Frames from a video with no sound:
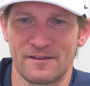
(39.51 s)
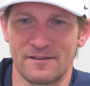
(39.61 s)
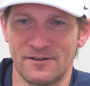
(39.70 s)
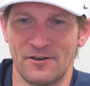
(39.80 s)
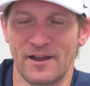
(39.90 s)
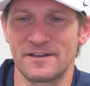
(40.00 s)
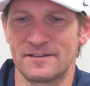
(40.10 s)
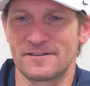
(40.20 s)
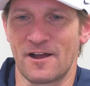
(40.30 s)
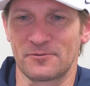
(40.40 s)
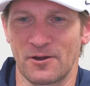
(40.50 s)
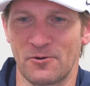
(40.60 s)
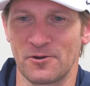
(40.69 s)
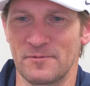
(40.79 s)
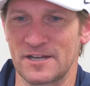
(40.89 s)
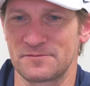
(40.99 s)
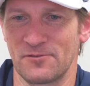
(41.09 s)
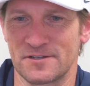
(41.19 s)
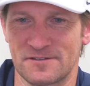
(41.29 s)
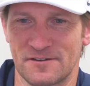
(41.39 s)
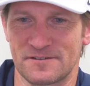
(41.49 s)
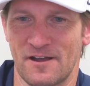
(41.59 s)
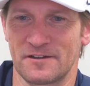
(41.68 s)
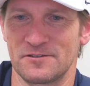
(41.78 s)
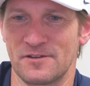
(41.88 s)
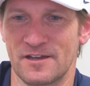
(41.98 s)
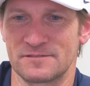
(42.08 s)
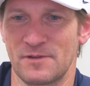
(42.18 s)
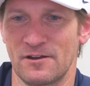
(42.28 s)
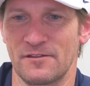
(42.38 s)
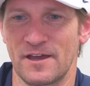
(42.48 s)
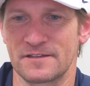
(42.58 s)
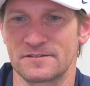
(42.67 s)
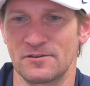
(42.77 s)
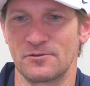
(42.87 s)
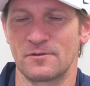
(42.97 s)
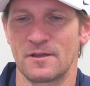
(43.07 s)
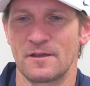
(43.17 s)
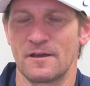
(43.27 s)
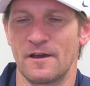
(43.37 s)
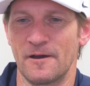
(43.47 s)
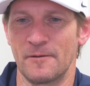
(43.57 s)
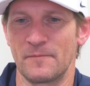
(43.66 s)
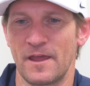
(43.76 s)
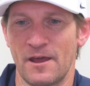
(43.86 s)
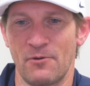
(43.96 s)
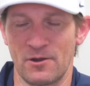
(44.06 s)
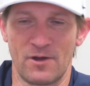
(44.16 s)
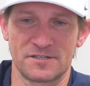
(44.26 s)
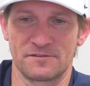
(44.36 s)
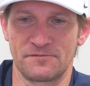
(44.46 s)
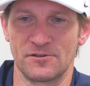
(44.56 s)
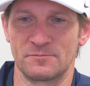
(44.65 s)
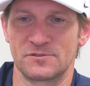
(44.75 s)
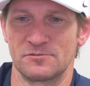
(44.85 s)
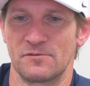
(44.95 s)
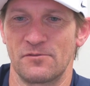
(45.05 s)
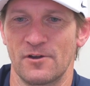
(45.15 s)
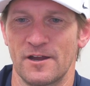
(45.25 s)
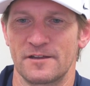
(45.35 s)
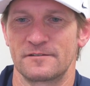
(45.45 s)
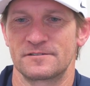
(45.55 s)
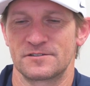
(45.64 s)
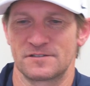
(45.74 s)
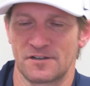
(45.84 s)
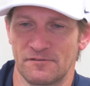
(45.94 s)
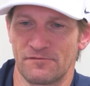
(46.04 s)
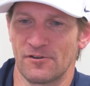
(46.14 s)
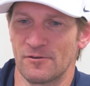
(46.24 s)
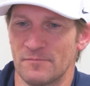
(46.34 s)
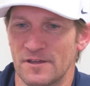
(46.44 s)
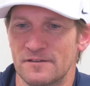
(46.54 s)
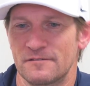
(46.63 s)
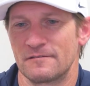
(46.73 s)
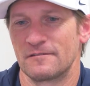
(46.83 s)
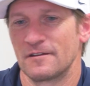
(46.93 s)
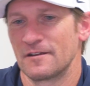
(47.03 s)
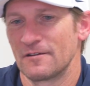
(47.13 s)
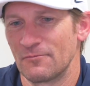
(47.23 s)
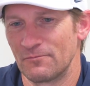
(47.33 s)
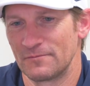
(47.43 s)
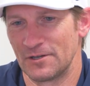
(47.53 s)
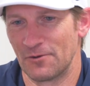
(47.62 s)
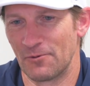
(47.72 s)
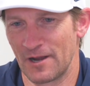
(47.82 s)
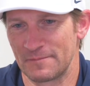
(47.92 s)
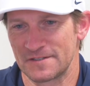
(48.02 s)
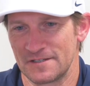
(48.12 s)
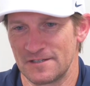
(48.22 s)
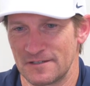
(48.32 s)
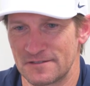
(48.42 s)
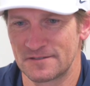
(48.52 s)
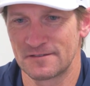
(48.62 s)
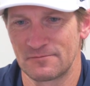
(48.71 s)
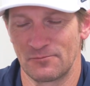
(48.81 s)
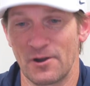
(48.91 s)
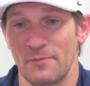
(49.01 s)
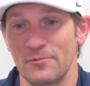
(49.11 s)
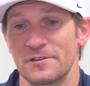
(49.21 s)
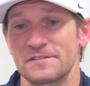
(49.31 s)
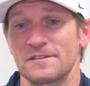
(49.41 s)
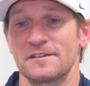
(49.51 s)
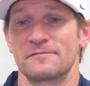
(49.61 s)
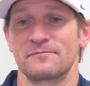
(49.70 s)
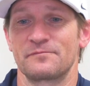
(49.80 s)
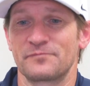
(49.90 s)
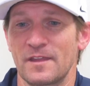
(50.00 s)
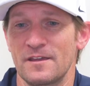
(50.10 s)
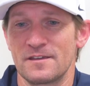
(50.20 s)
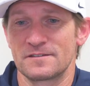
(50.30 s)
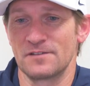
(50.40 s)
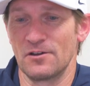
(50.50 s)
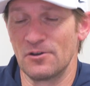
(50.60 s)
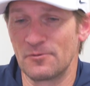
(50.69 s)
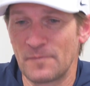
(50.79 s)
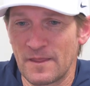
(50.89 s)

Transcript: you know, I need to talk to our quarterbacks before I start talking to you guys about all that. So, um, and I want to watch the film too before I, just to confirm that, you know, what I'm seeing is what I'm really seeing. So,